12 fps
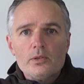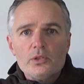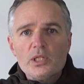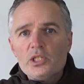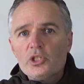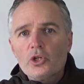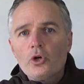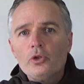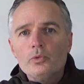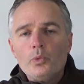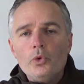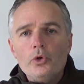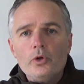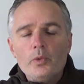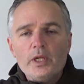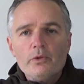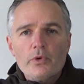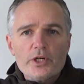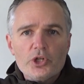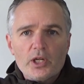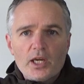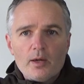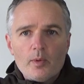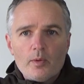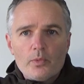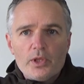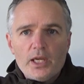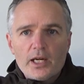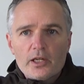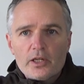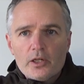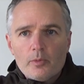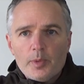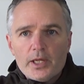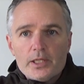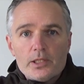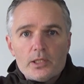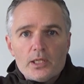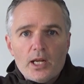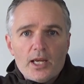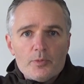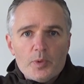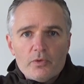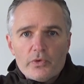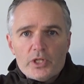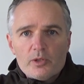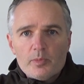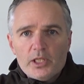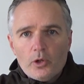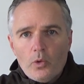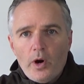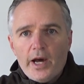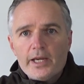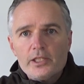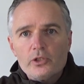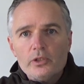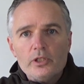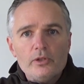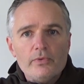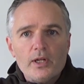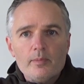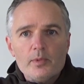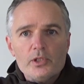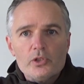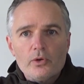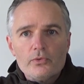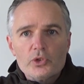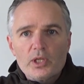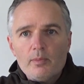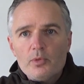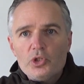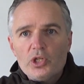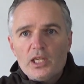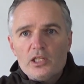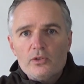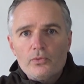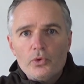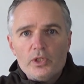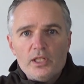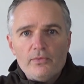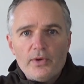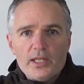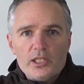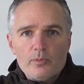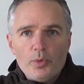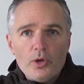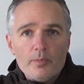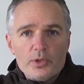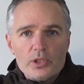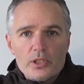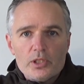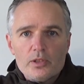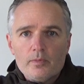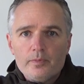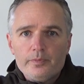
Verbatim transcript: Since the Cold War, when Russia came up with the Ekranoplans, it has been reasonably quiet on the development of skin machines for defense purposes.